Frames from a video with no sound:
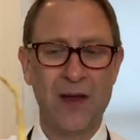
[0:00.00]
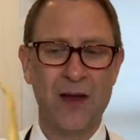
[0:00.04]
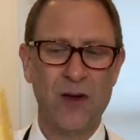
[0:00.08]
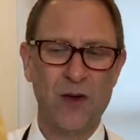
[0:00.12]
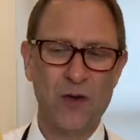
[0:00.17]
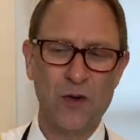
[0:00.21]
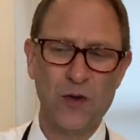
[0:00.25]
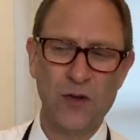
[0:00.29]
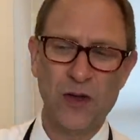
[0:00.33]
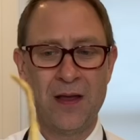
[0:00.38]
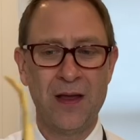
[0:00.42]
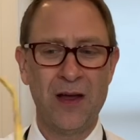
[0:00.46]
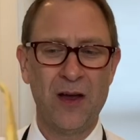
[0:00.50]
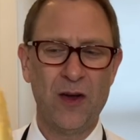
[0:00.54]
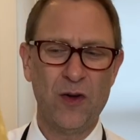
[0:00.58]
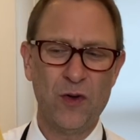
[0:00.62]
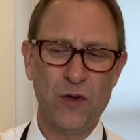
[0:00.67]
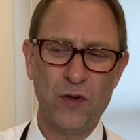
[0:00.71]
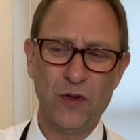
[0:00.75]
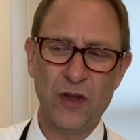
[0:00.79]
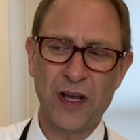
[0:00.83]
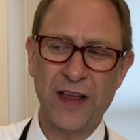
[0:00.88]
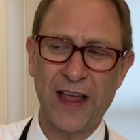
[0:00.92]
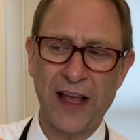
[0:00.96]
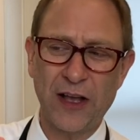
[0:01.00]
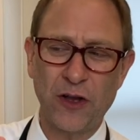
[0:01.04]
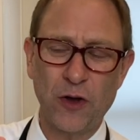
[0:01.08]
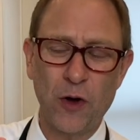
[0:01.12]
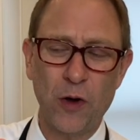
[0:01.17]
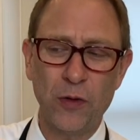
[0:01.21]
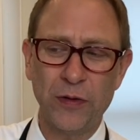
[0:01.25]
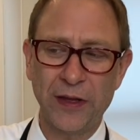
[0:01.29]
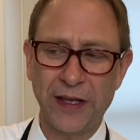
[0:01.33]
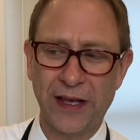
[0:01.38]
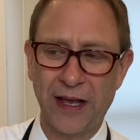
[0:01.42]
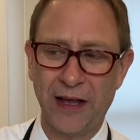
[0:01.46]
Ooh, look, ooh, look at
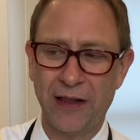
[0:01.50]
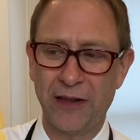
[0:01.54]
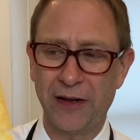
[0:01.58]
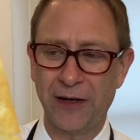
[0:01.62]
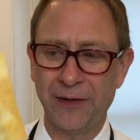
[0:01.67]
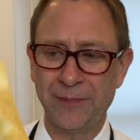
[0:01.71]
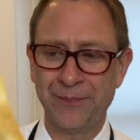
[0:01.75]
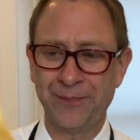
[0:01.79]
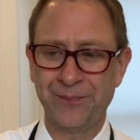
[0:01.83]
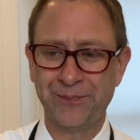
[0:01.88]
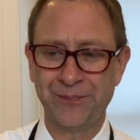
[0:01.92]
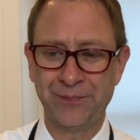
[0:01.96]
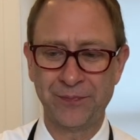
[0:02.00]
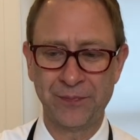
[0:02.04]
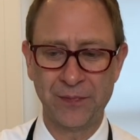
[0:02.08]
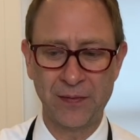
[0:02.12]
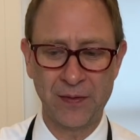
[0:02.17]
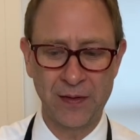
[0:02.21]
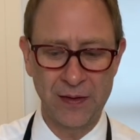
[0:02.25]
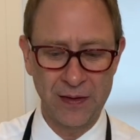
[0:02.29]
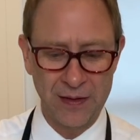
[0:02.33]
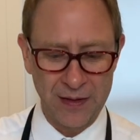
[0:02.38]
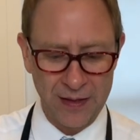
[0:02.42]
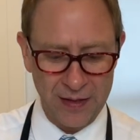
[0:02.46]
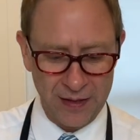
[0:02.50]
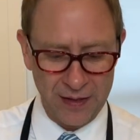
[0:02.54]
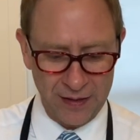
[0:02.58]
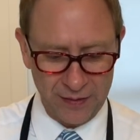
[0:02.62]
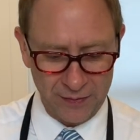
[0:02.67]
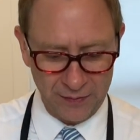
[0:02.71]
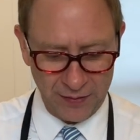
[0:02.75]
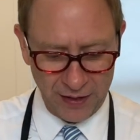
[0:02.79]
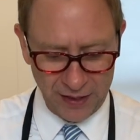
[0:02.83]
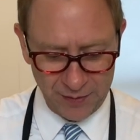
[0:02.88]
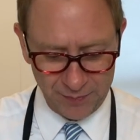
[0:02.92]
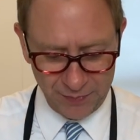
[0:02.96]
golden color.
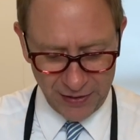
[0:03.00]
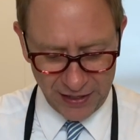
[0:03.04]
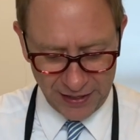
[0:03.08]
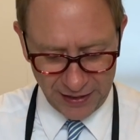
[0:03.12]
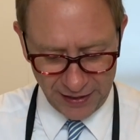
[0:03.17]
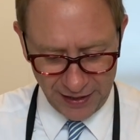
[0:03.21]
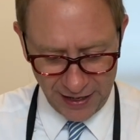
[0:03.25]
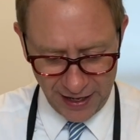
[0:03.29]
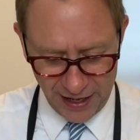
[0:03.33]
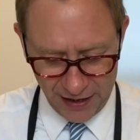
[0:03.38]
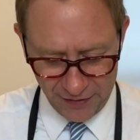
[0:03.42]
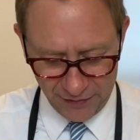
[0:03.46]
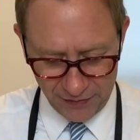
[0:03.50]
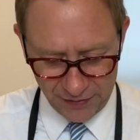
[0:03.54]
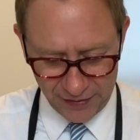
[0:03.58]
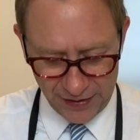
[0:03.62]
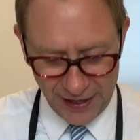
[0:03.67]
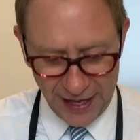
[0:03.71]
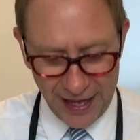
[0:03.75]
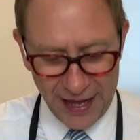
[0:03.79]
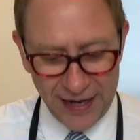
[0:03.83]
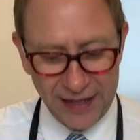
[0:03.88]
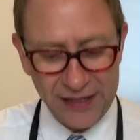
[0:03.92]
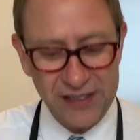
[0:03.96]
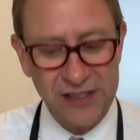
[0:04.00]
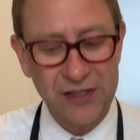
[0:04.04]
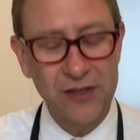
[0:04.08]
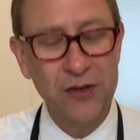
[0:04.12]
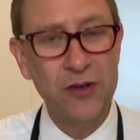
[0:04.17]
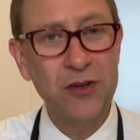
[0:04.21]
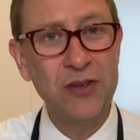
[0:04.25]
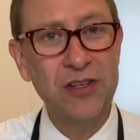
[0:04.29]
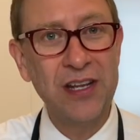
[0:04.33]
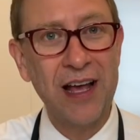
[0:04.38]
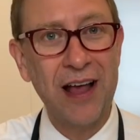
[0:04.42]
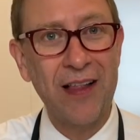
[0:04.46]
Right, breaking hat. That's the
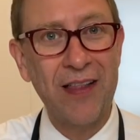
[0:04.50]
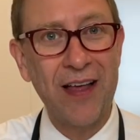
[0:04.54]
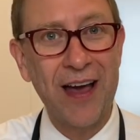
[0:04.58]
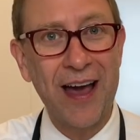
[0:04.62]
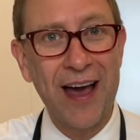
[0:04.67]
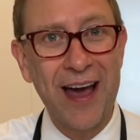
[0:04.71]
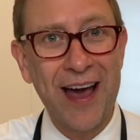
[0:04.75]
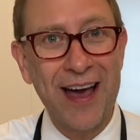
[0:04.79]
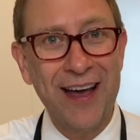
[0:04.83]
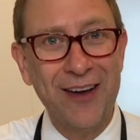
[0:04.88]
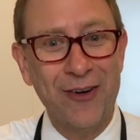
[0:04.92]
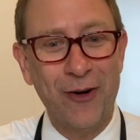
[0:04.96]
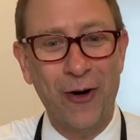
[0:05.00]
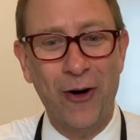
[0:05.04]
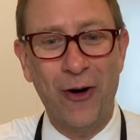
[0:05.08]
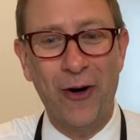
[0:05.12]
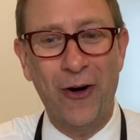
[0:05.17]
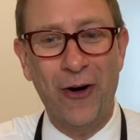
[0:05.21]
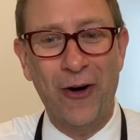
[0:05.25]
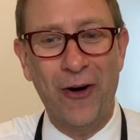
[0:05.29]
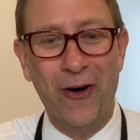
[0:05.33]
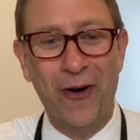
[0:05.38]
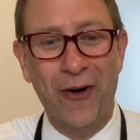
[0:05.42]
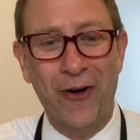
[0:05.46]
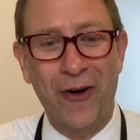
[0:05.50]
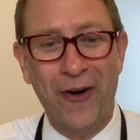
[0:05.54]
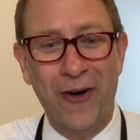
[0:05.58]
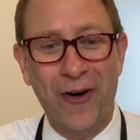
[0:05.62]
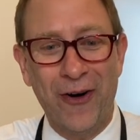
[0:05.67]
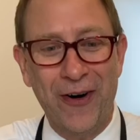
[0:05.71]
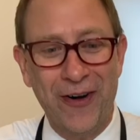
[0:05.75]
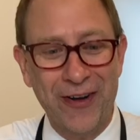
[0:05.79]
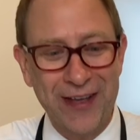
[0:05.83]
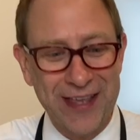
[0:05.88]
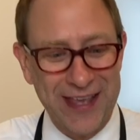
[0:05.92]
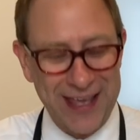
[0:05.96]
Nutella.
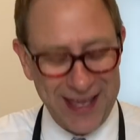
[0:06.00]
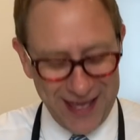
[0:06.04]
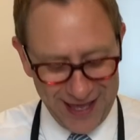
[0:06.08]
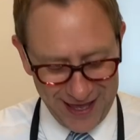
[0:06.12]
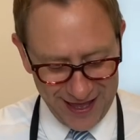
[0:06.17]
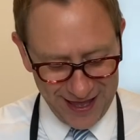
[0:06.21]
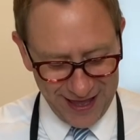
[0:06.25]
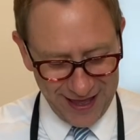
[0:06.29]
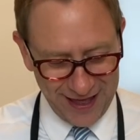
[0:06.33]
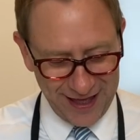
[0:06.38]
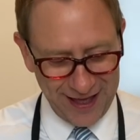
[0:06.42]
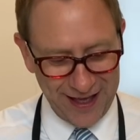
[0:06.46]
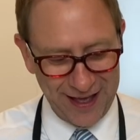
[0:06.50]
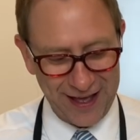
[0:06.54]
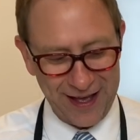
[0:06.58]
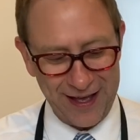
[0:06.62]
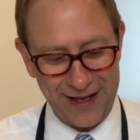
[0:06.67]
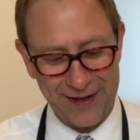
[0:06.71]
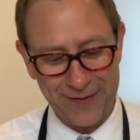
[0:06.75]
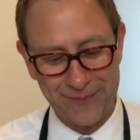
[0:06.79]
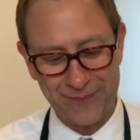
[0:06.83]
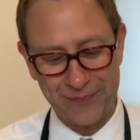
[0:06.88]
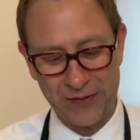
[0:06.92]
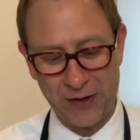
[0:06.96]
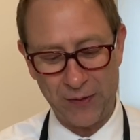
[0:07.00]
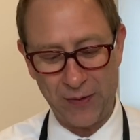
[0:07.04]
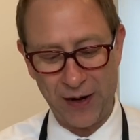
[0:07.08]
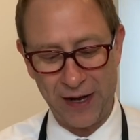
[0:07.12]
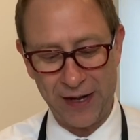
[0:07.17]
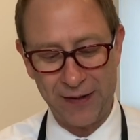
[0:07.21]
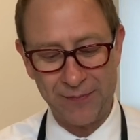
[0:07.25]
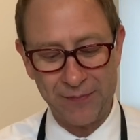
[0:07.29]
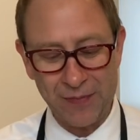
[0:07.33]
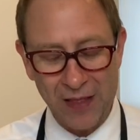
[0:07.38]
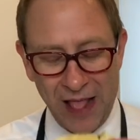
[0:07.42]
Oh, yeah. You ready?